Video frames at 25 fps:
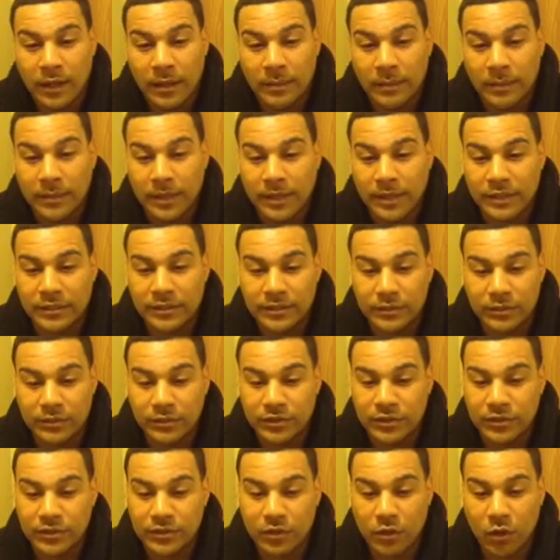man, she
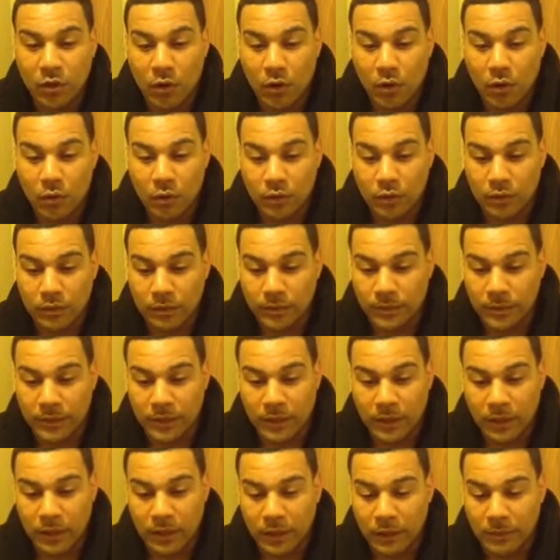was just cold.
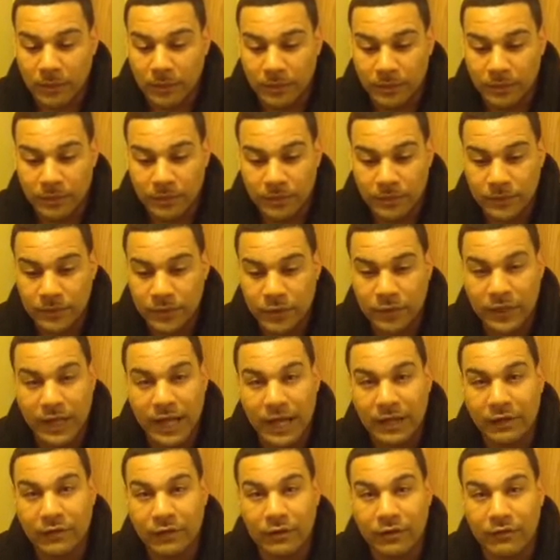Um, you know, they
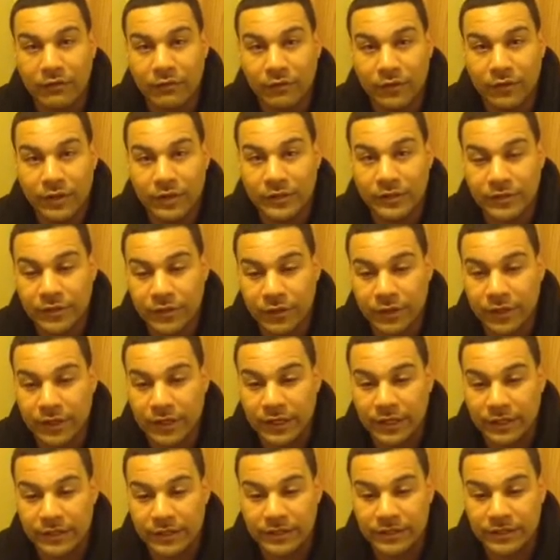had her in the freezer,
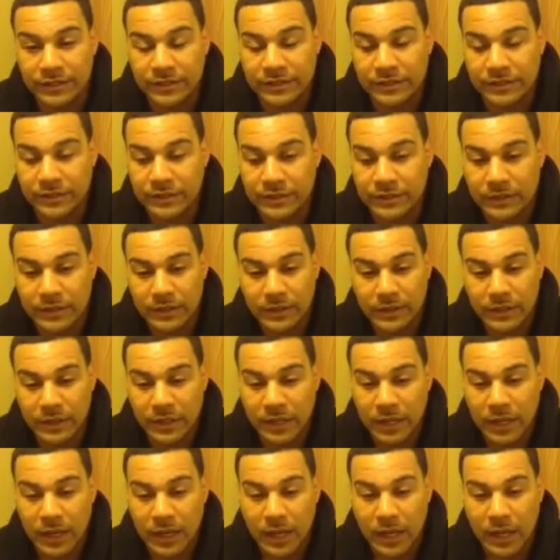and it just
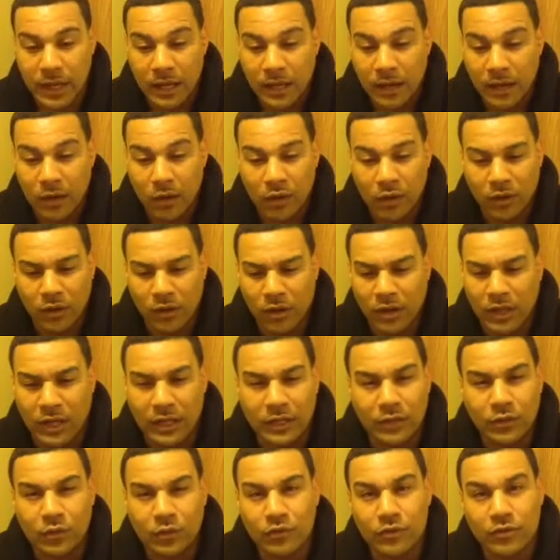all, I
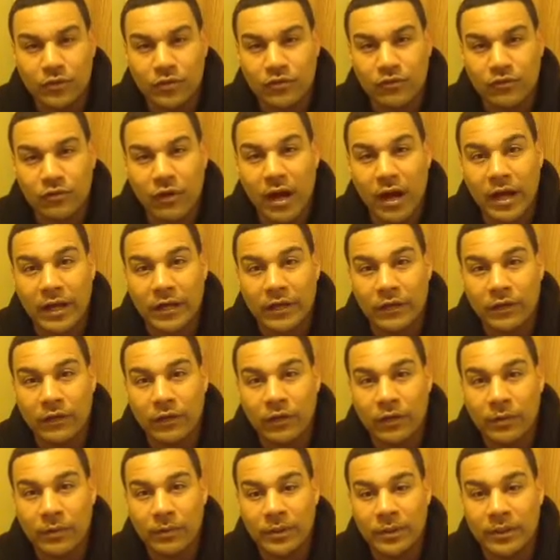could do was cry. You know
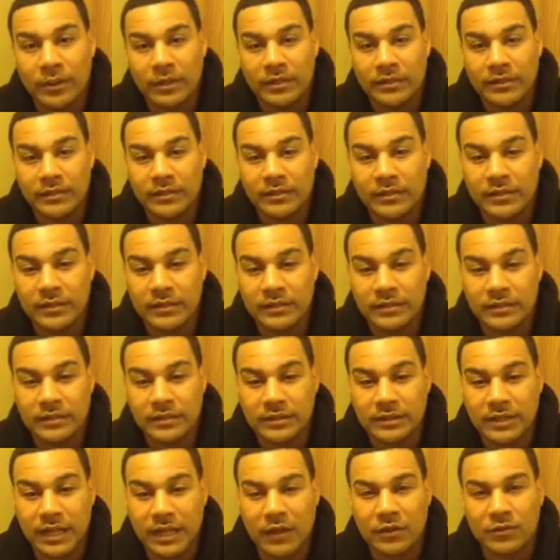what I mean?
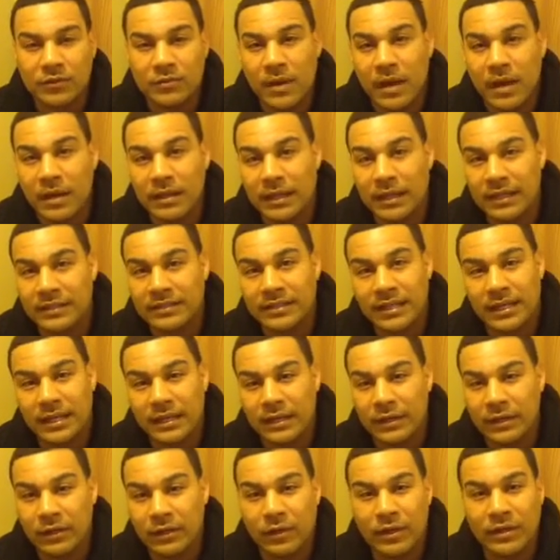Because that was my, like I
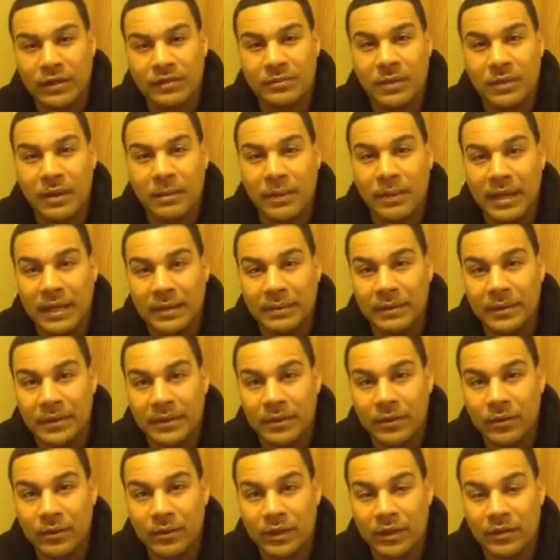said, you know, that's my baby.
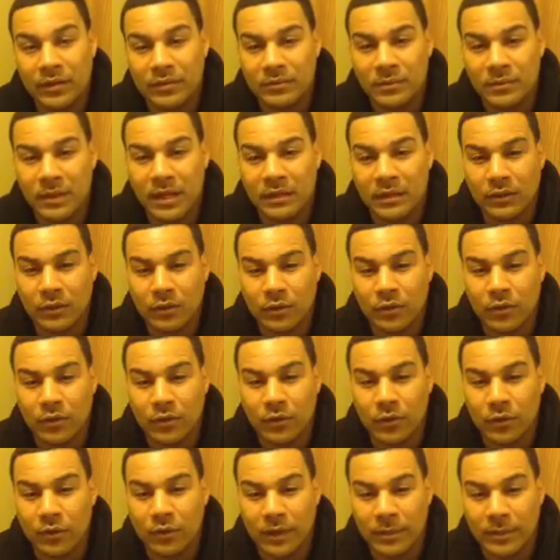You know, that was my little
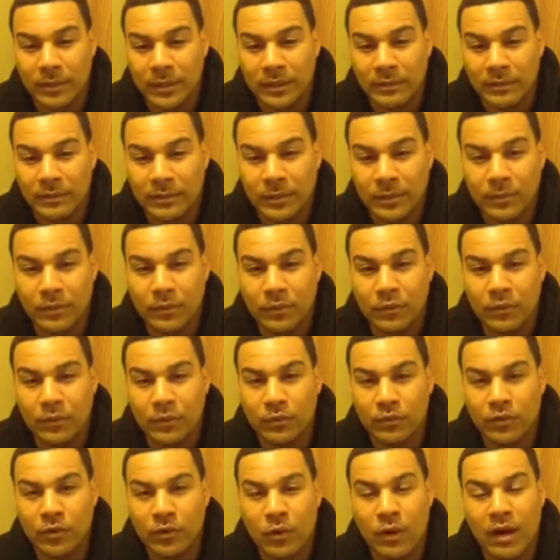girl. I mean, people
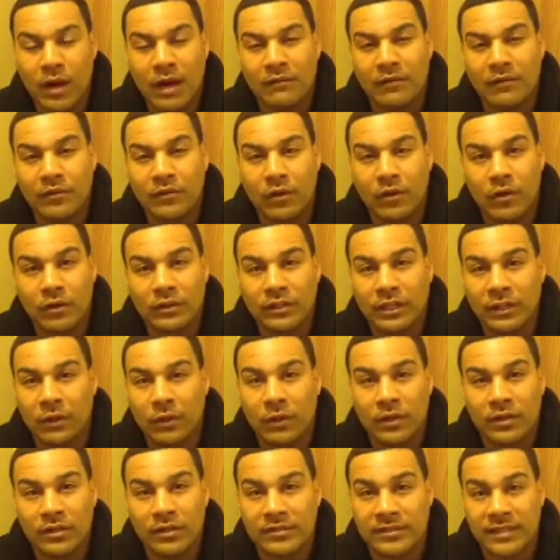who don't have a dog, they
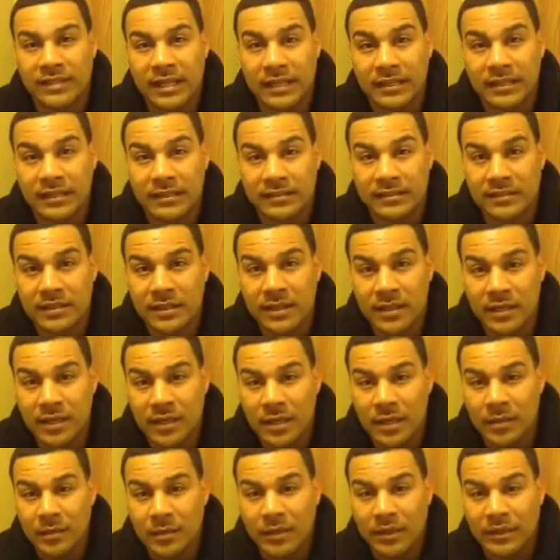don't understand this.
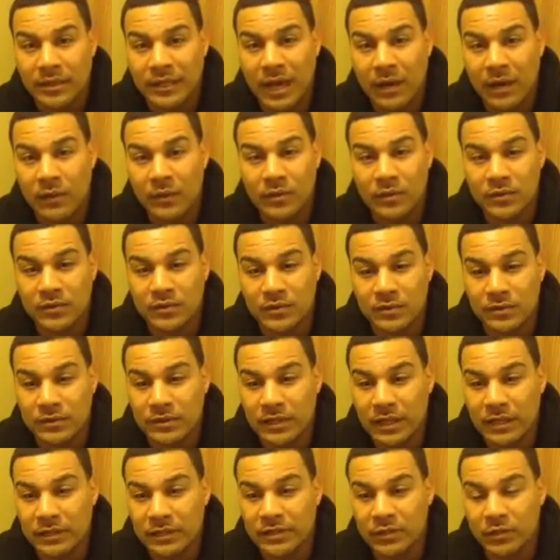But that was
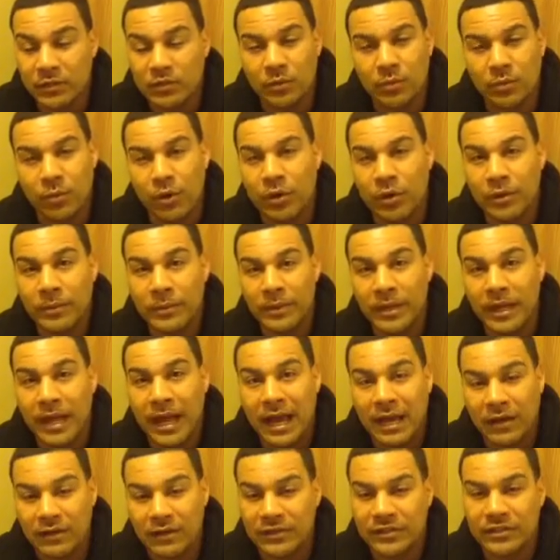that she was a part of me. I
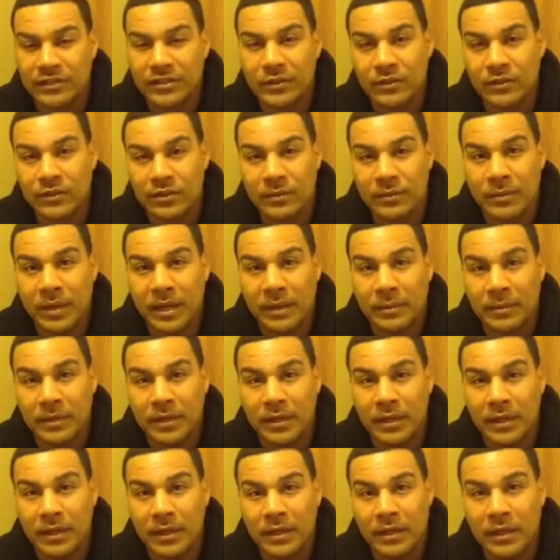had her since she was a
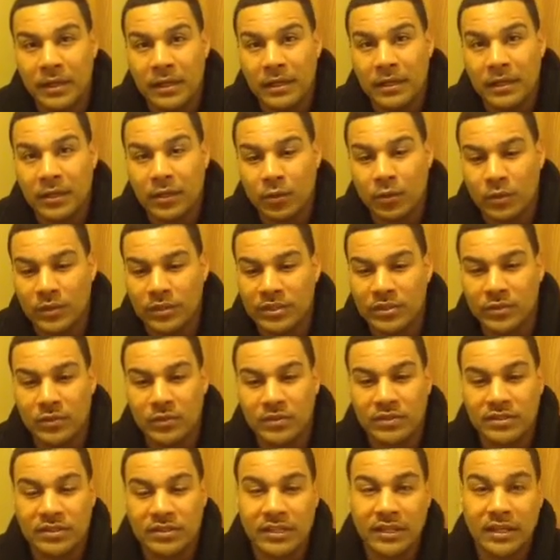baby. You know, when she
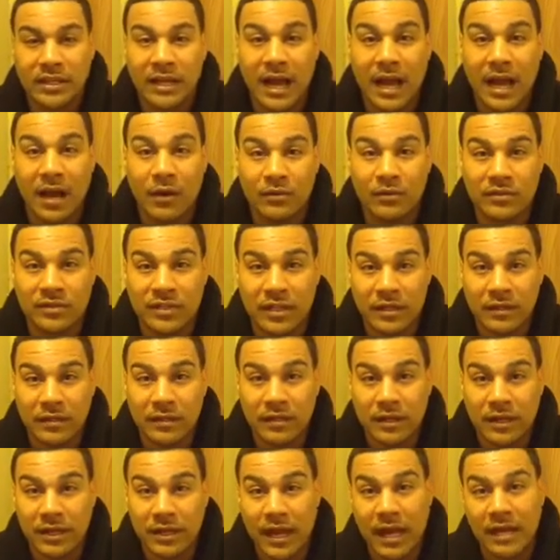was sick, I was
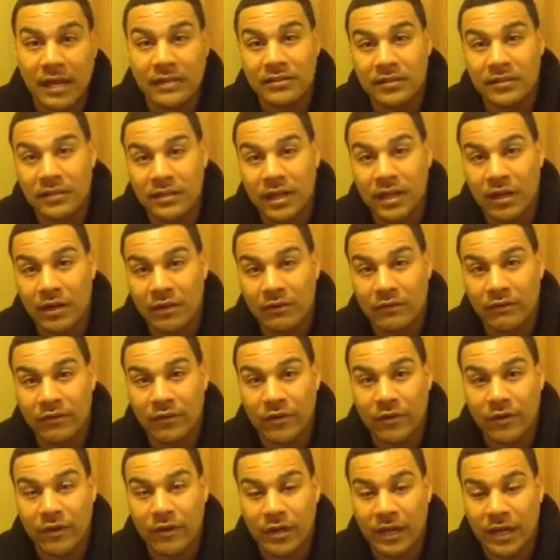there. And I took care of
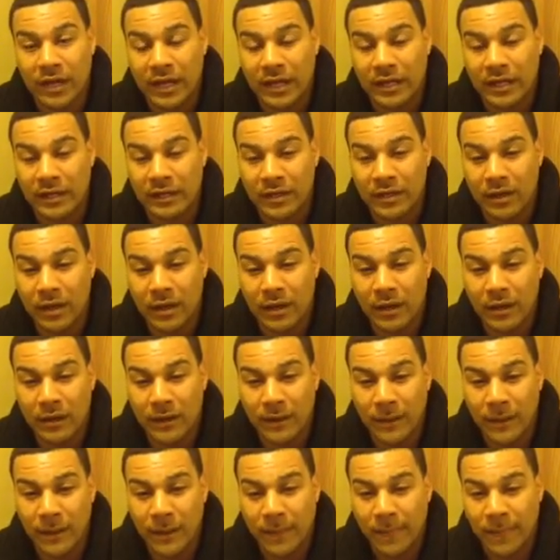her, and uh,
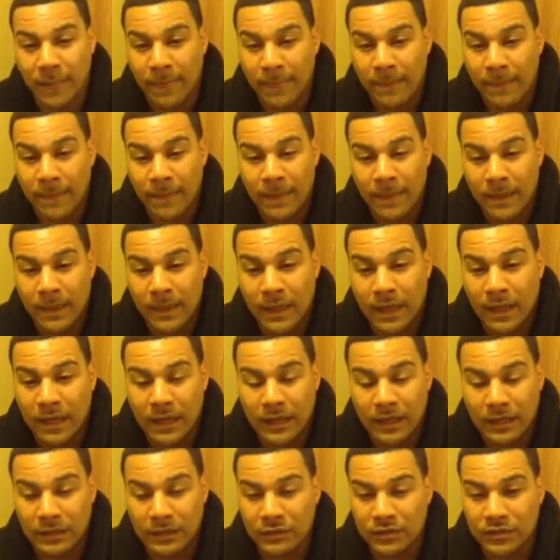
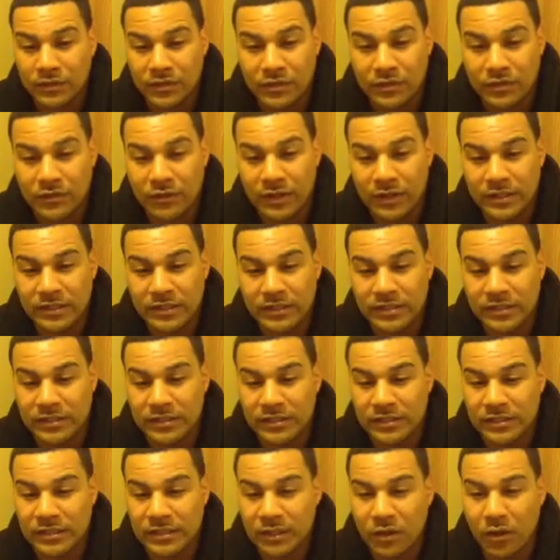it was just crazy just
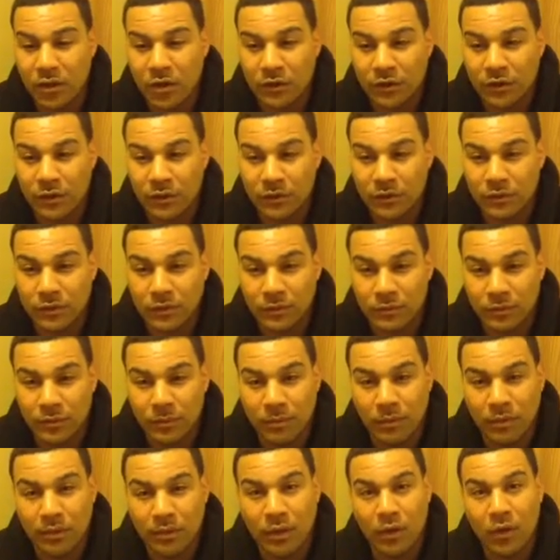to see all the, the
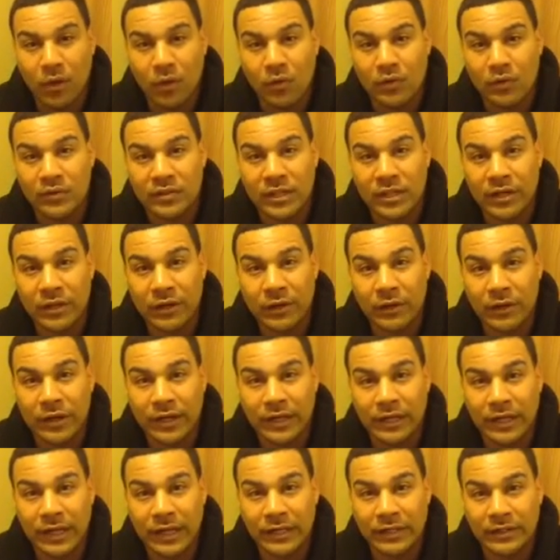bullet holes in her
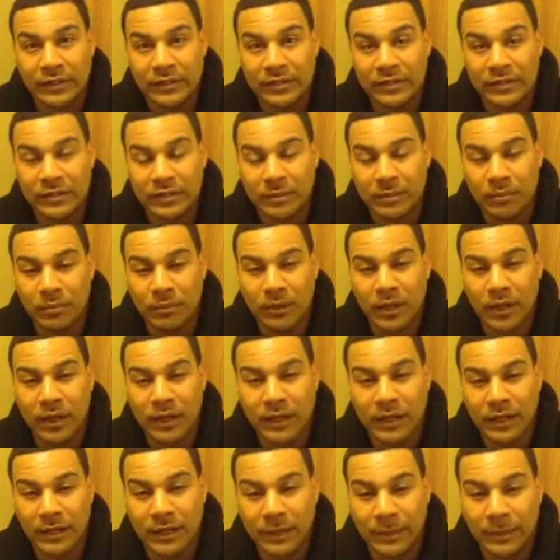and, and the
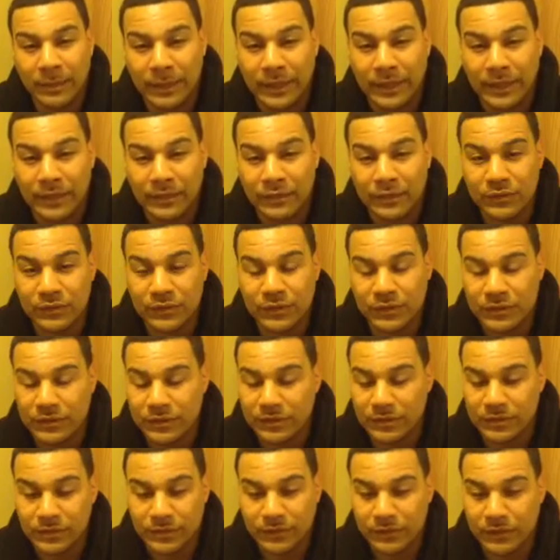blood. And I mean, it was just,